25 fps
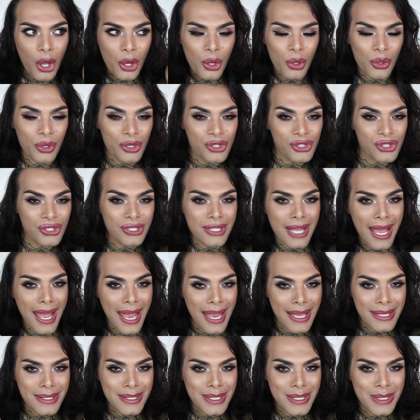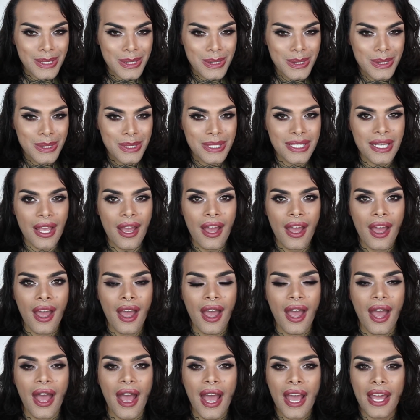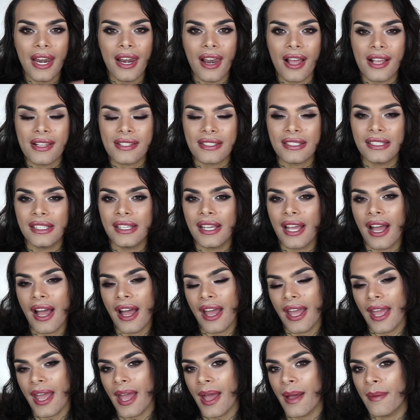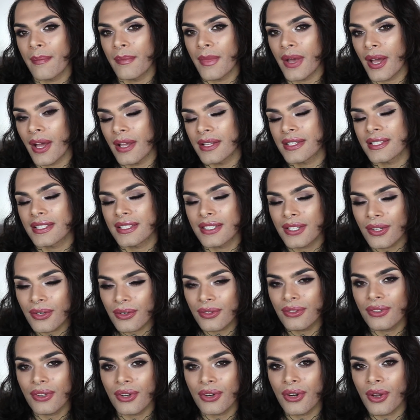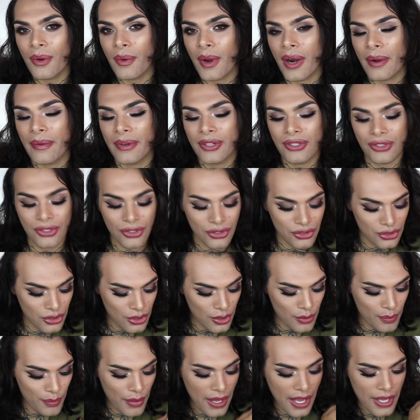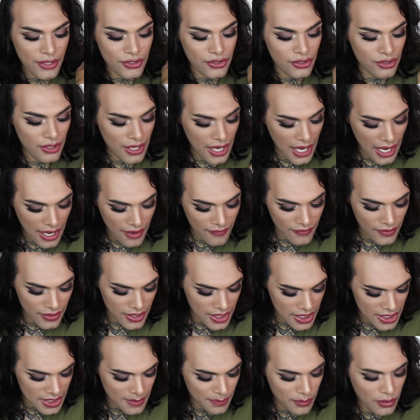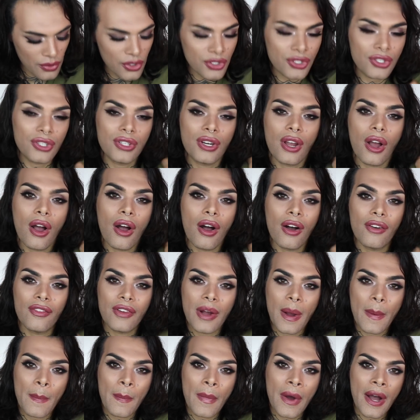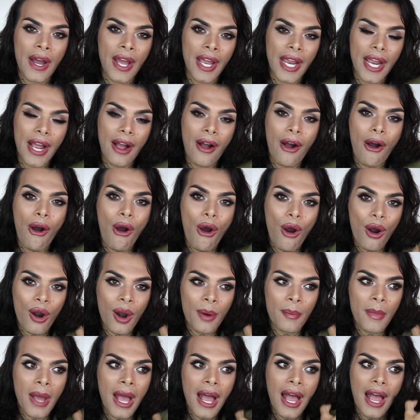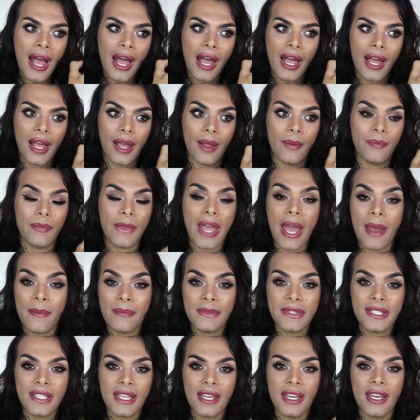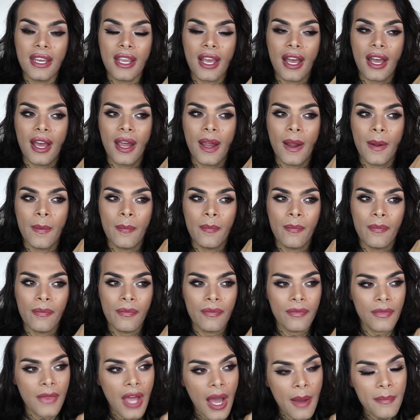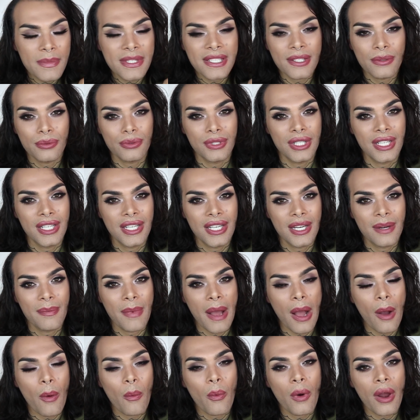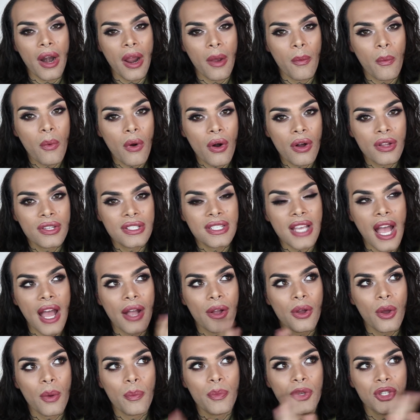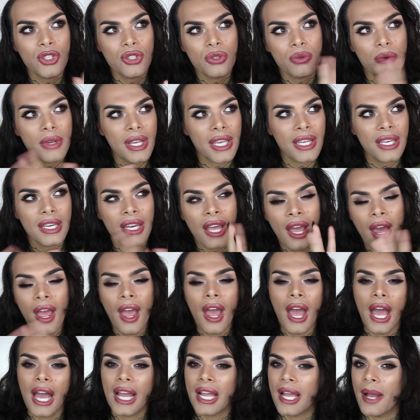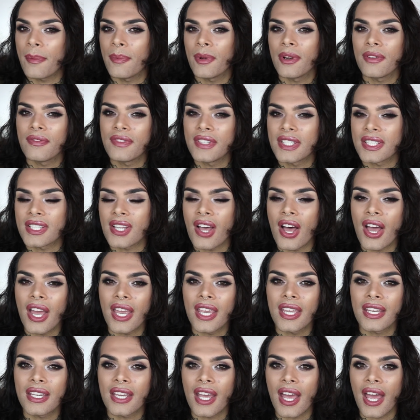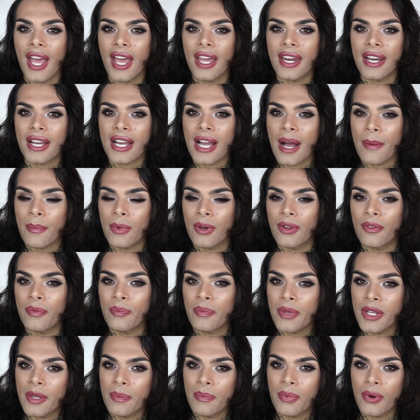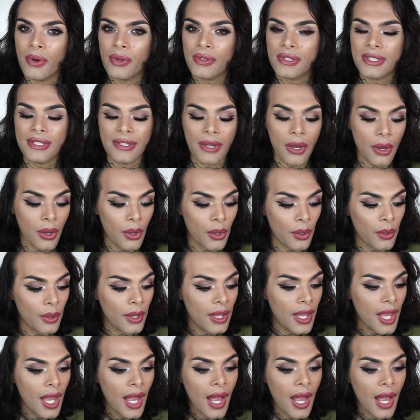gorgeous hand tattoos. And lastly, I am still don't know what I want to do, but I do have this portion of my arm empty. I'm still thinking about what I want. I go between a couple of design and a couple of people, so